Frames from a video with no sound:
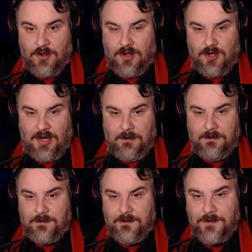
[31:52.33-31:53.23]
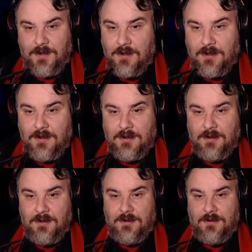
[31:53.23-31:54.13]
Got it.
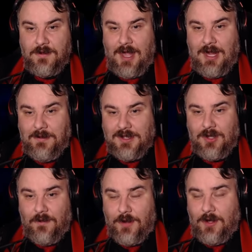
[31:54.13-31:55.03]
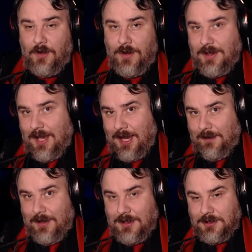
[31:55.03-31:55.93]
The aim is off. I know where the aim
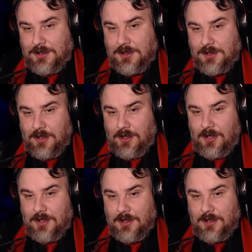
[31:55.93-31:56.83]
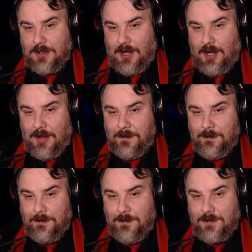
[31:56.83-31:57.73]
is.
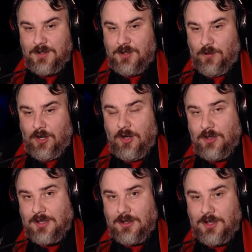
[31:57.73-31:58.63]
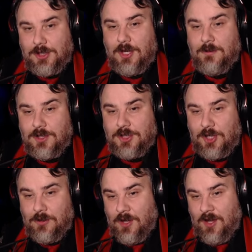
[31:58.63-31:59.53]
You want to look down your scope to
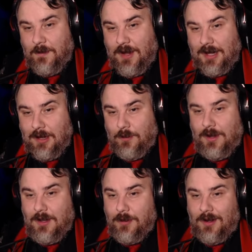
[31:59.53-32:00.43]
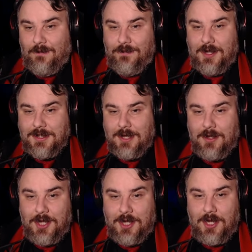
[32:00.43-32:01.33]
shoot, but I know where the bullet flies out of
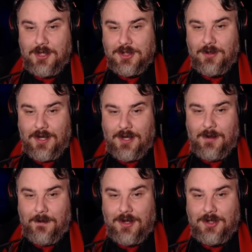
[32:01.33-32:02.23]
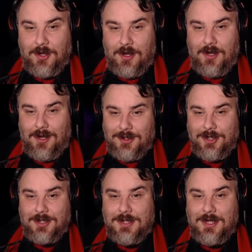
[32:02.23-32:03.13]
the gun, so I
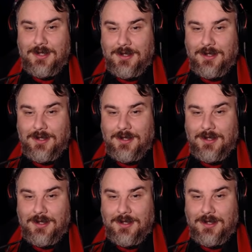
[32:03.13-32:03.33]
adjusted